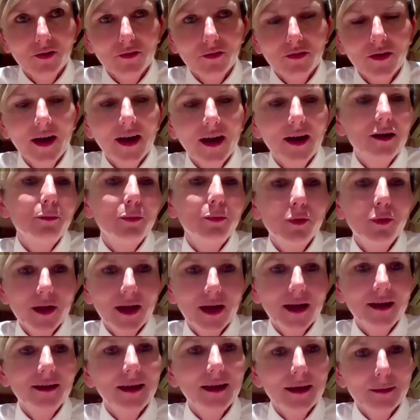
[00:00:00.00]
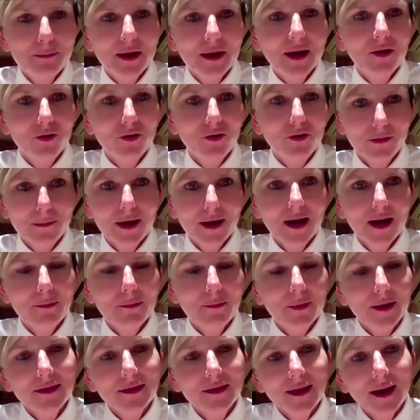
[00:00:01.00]
of how to put Adelaide back on the
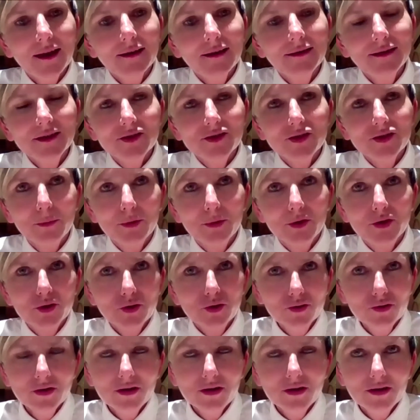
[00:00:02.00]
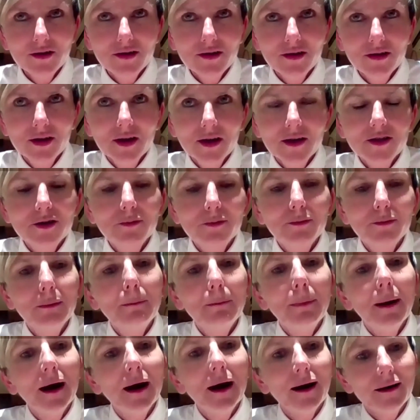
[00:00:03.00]
map. And they had this opportunity to
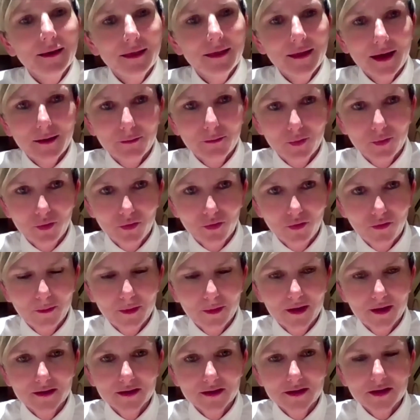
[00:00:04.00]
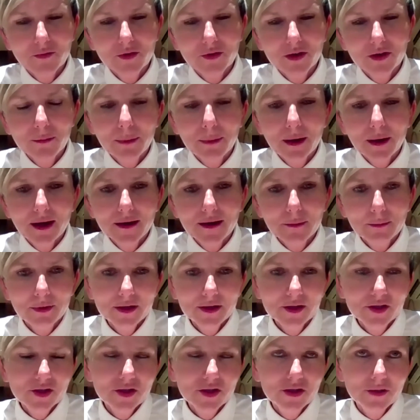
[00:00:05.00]
be part of that movement. So when you paint a
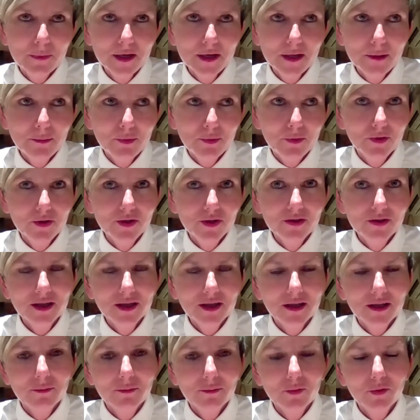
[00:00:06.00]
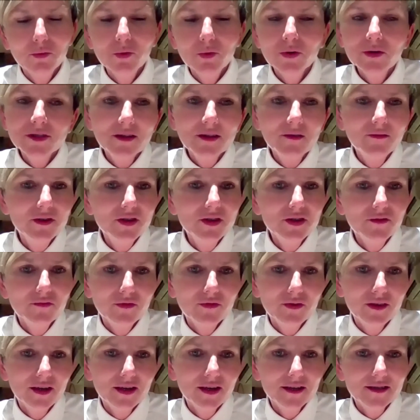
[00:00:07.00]
picture to people and you tell them, well, what's the vision
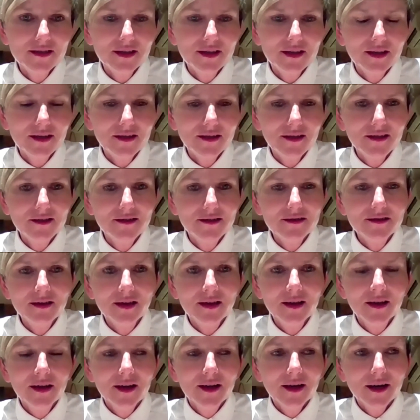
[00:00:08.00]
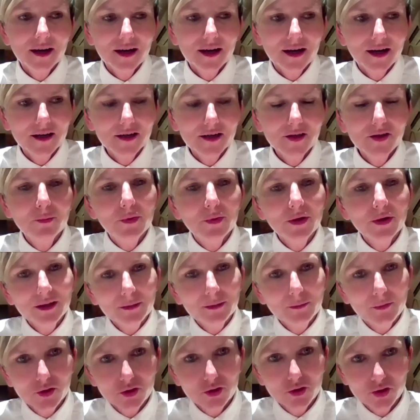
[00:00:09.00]
for the next 10 years? You
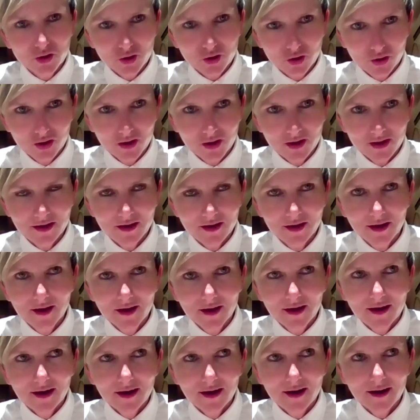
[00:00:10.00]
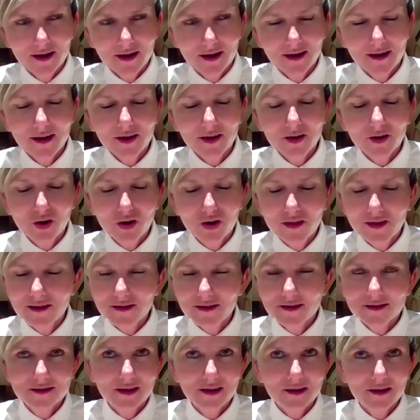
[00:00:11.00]
bring them on a journey. And I know
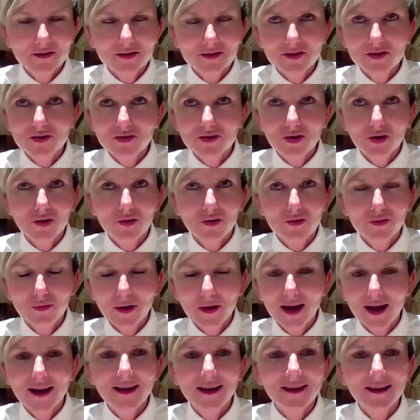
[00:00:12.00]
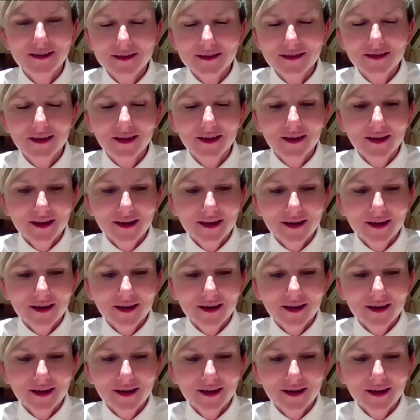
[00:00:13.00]
that sounds so 80s,